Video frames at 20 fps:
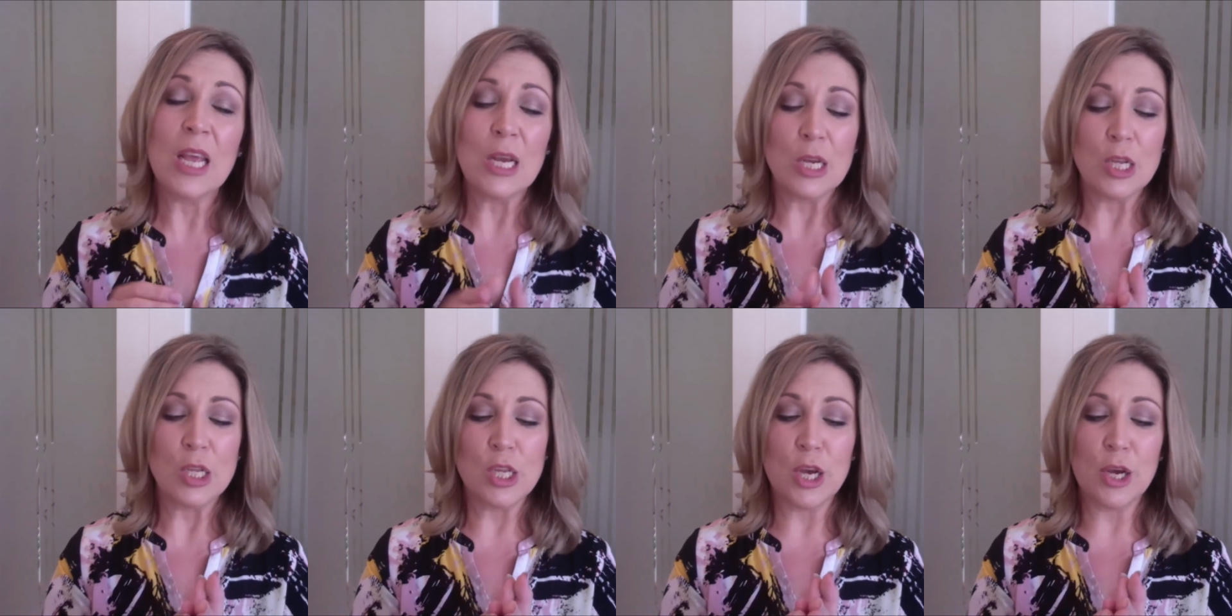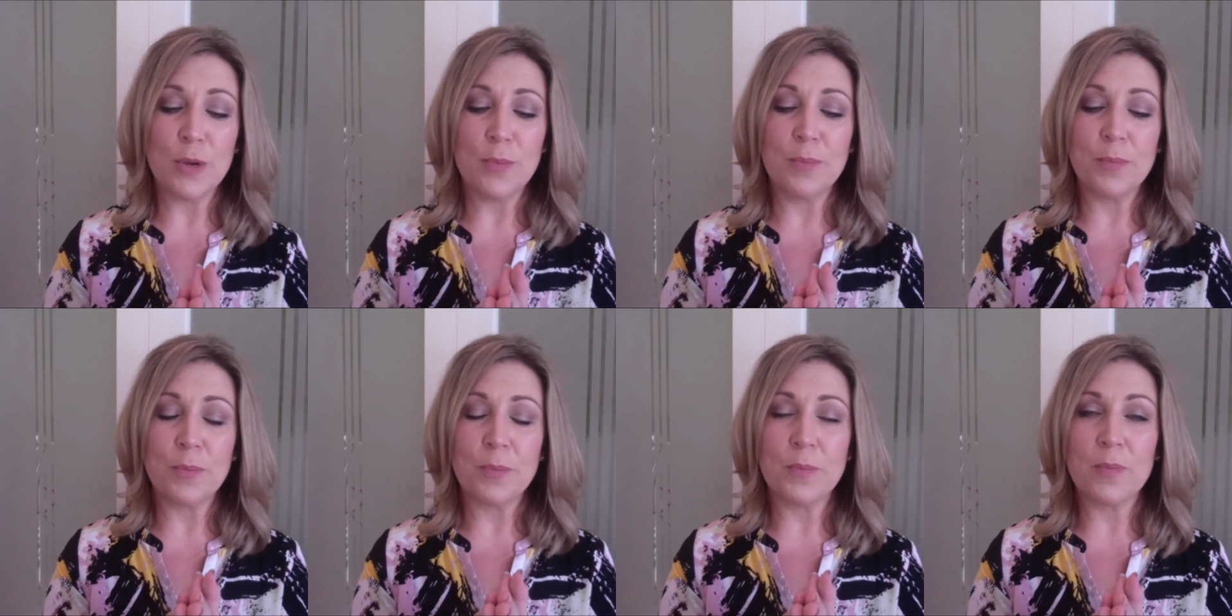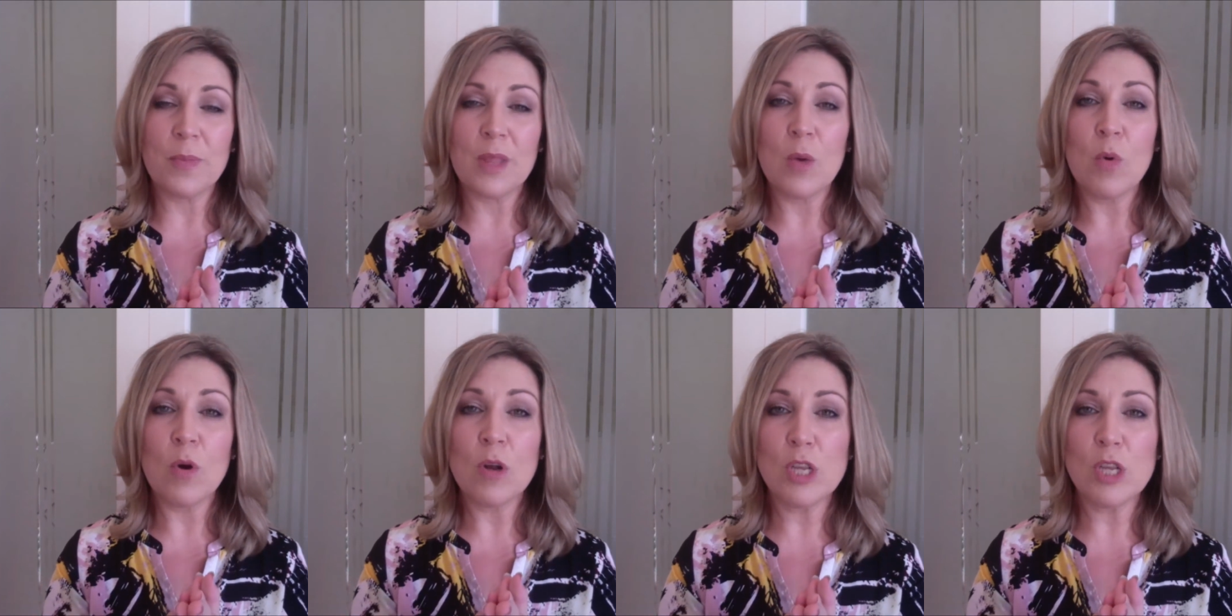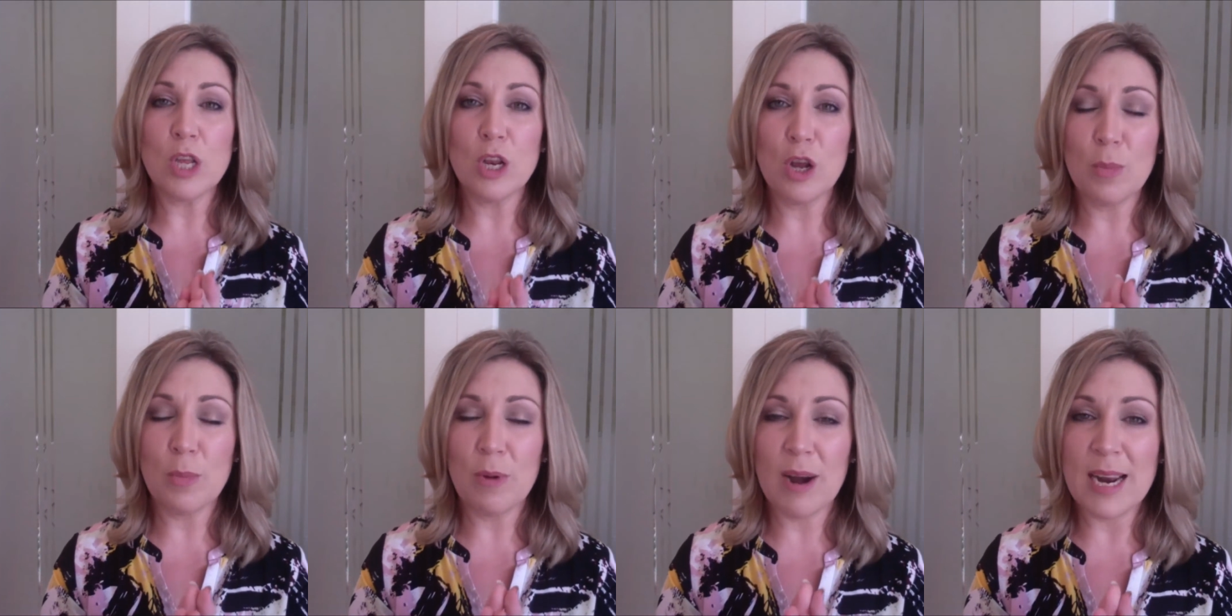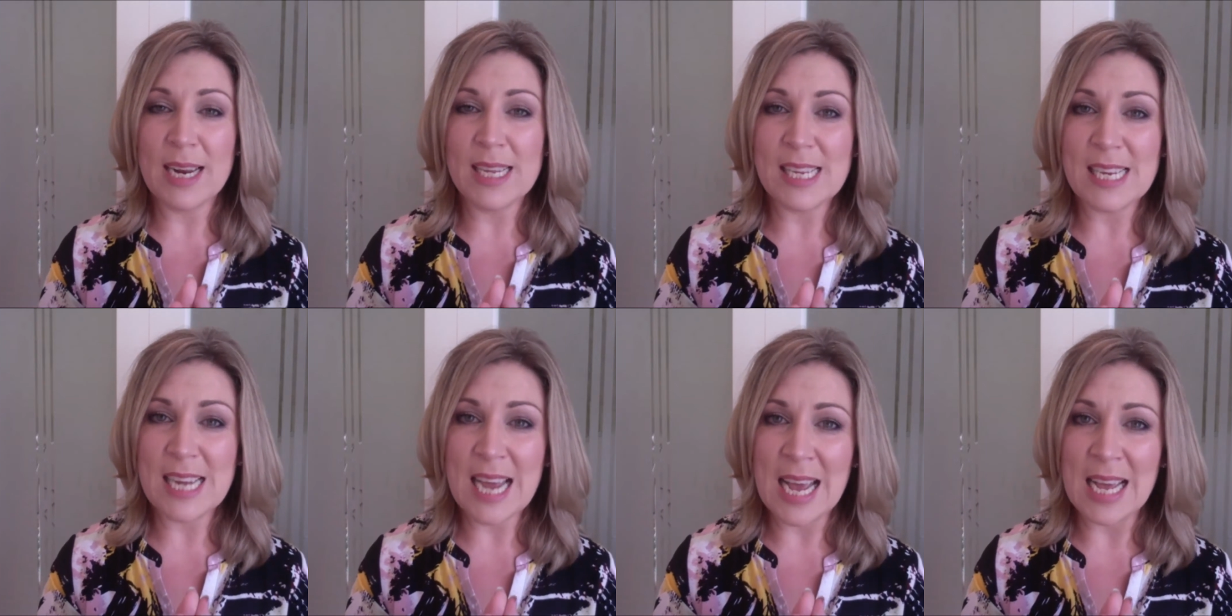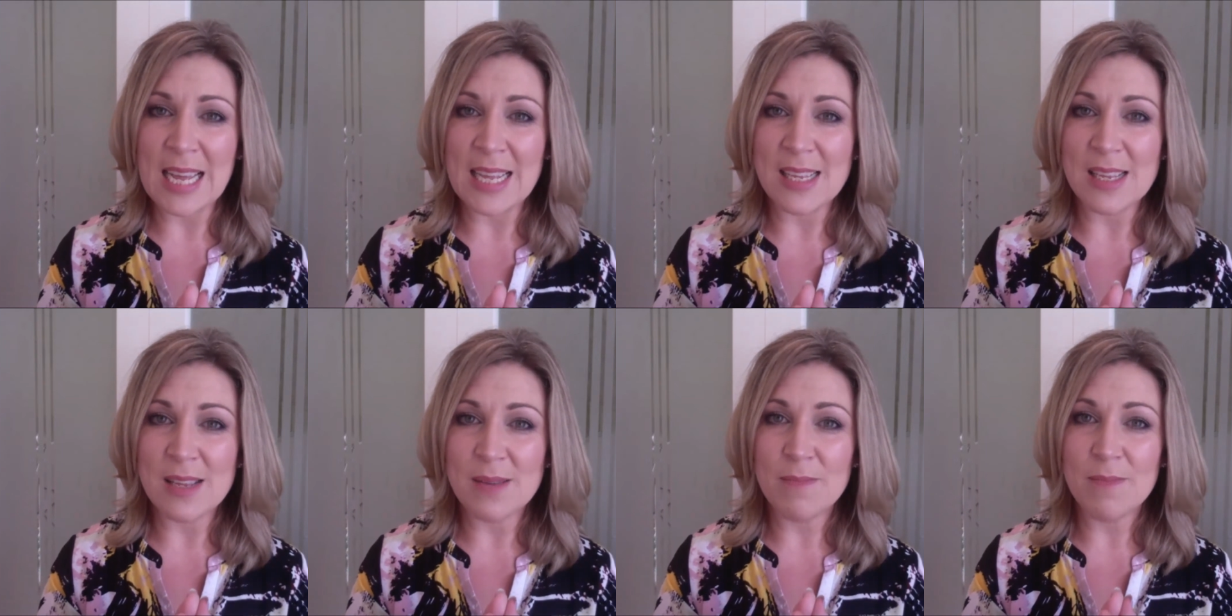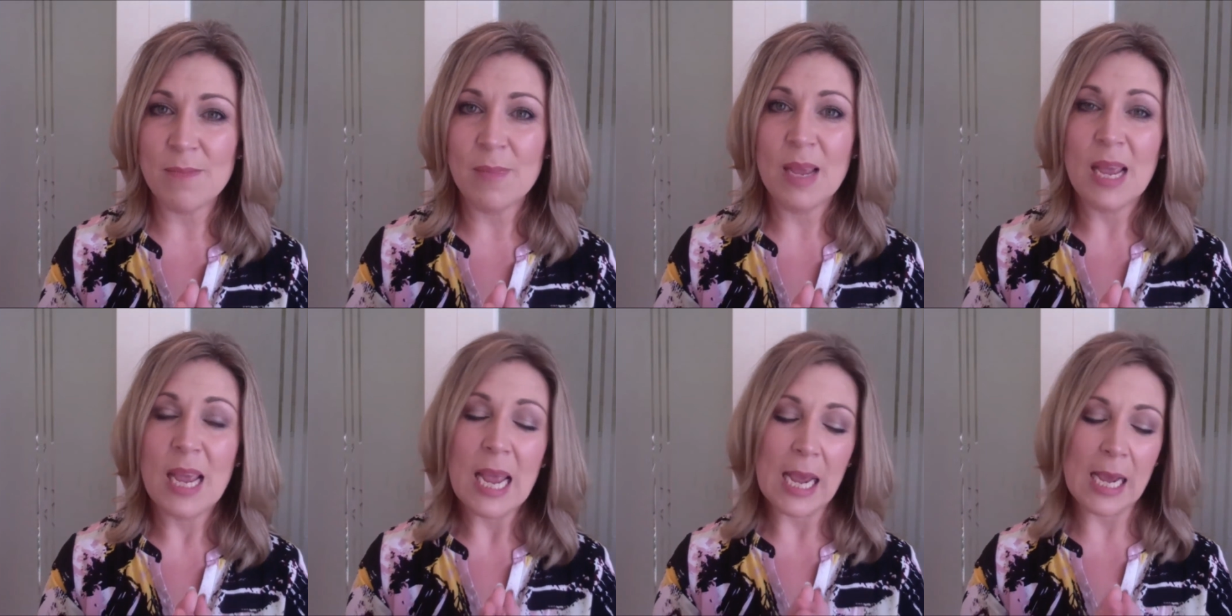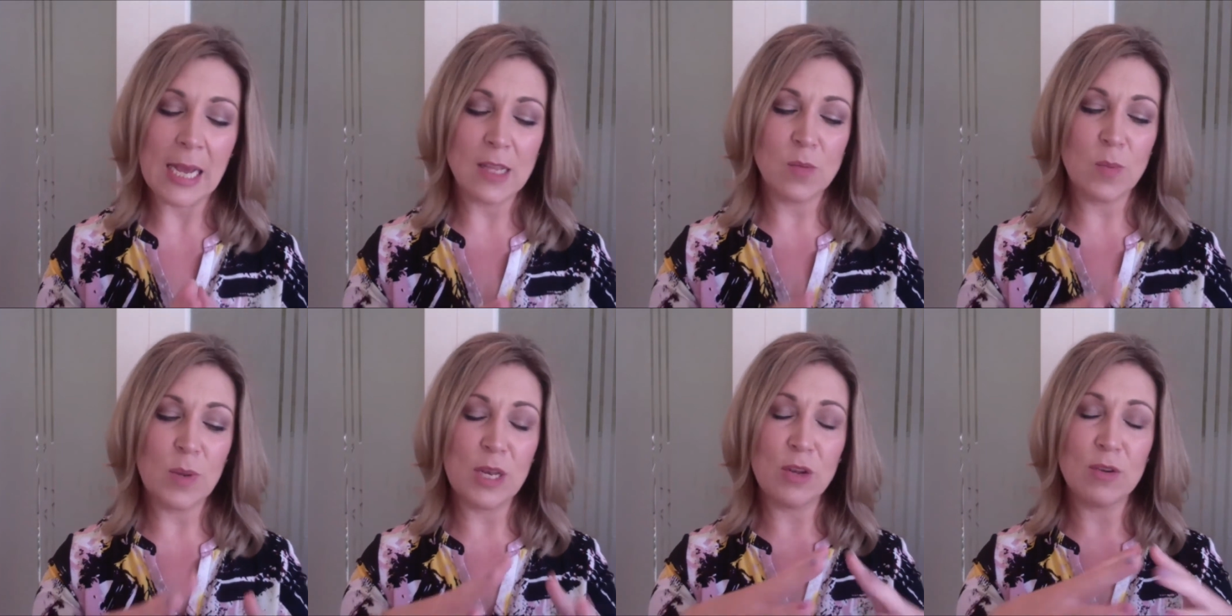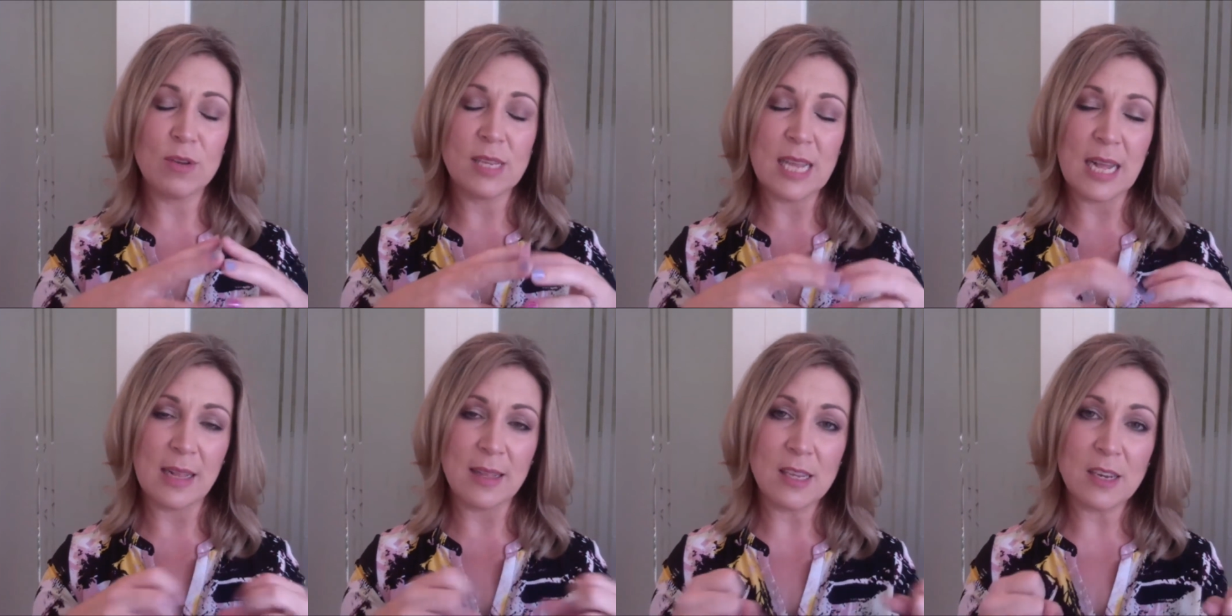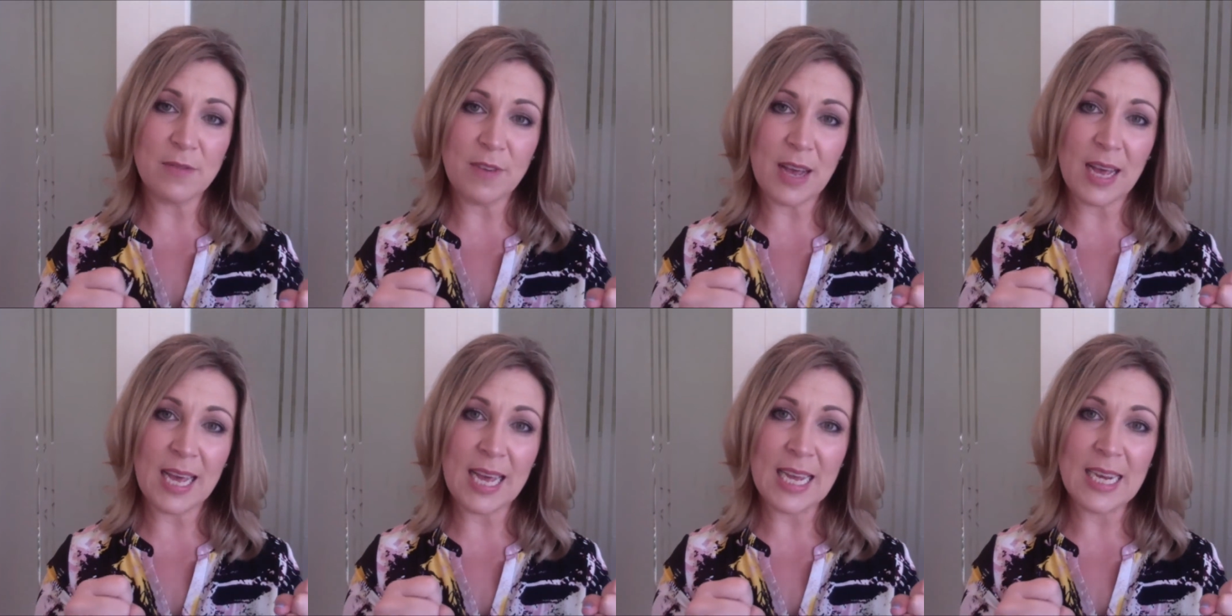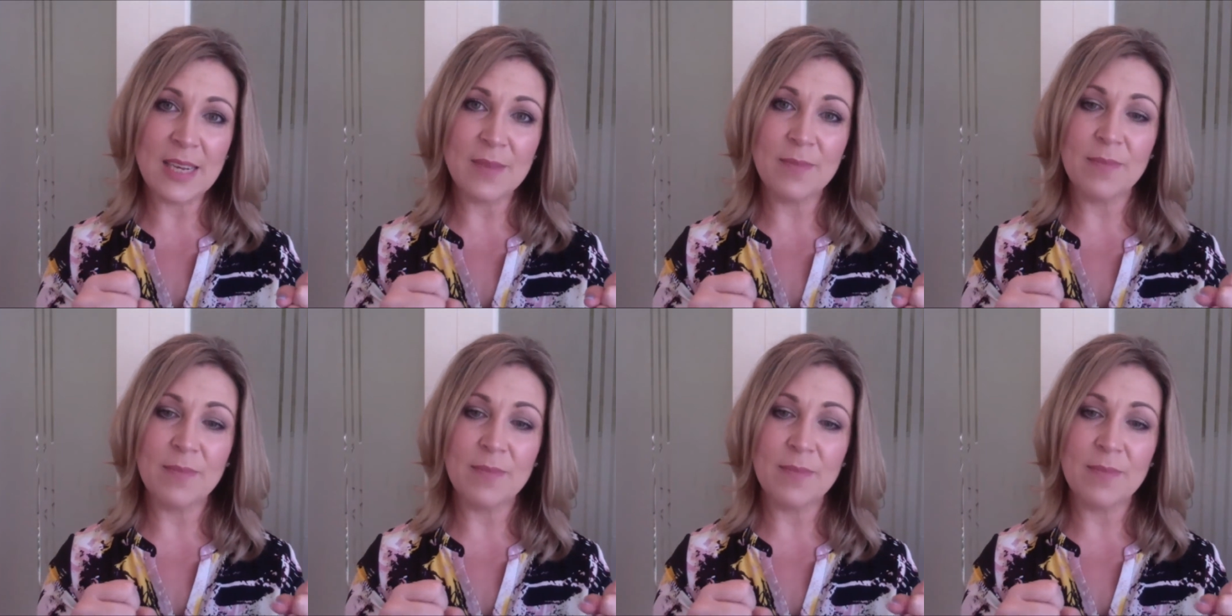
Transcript: So what telomerase does is when your cells divide